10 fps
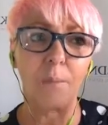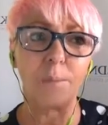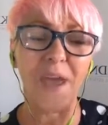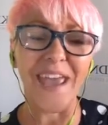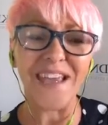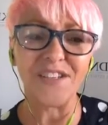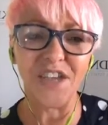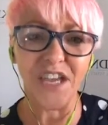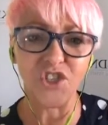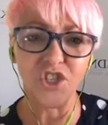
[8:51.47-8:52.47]
paying
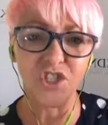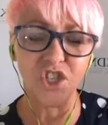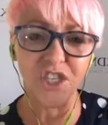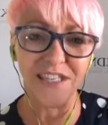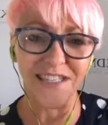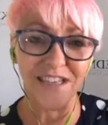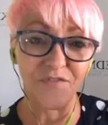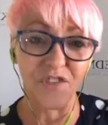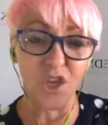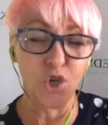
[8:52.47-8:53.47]
attention to the
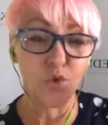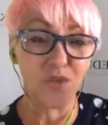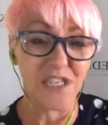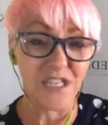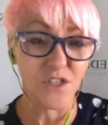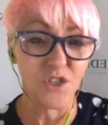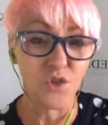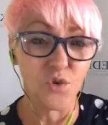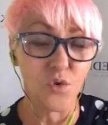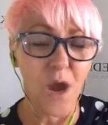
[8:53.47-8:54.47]
stuff that you did
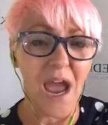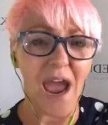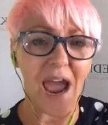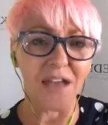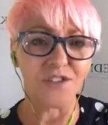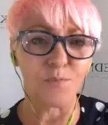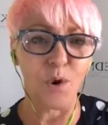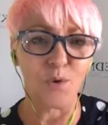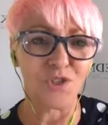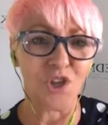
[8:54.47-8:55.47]
do as
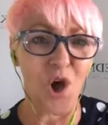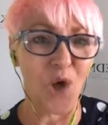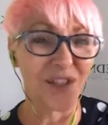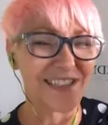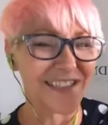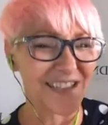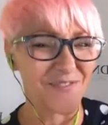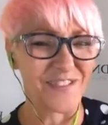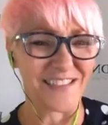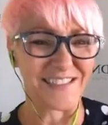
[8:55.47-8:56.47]
opposed to all the stuff
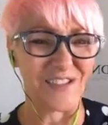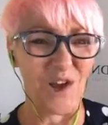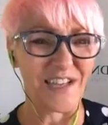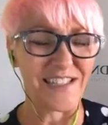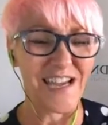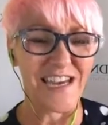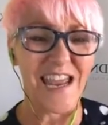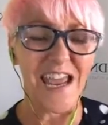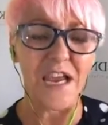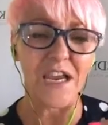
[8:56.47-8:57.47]
that's not done
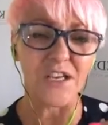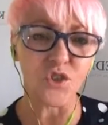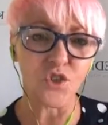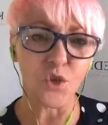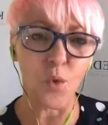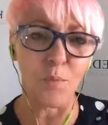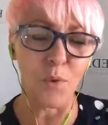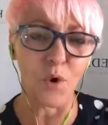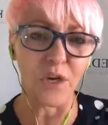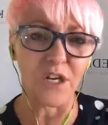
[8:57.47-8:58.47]
is so
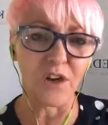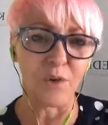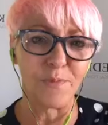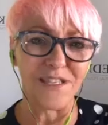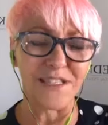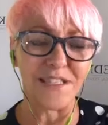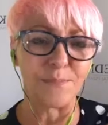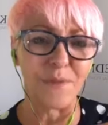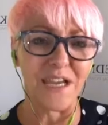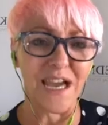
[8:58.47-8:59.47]
important in our business,
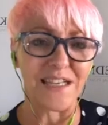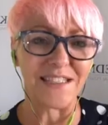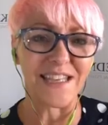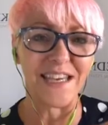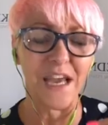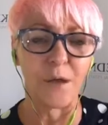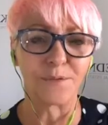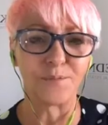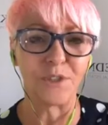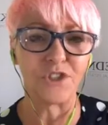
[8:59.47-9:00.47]
because it
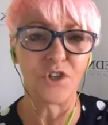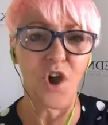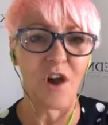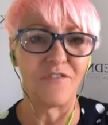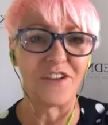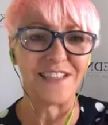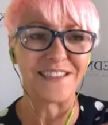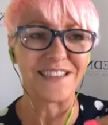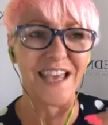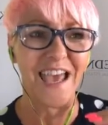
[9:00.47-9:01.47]
helps build our
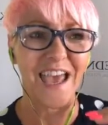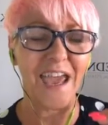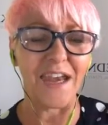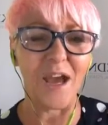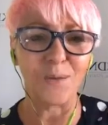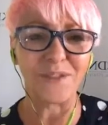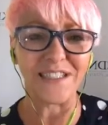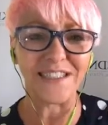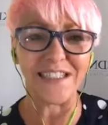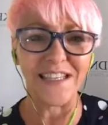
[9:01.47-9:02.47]
confidence and helps
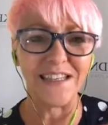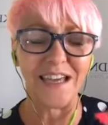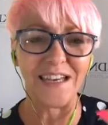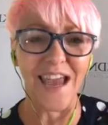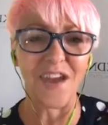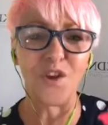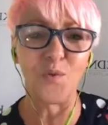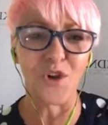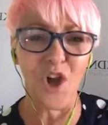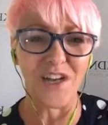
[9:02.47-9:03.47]
us see that, yeah, no,
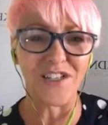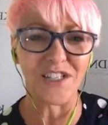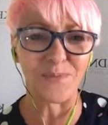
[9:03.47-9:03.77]
we're not just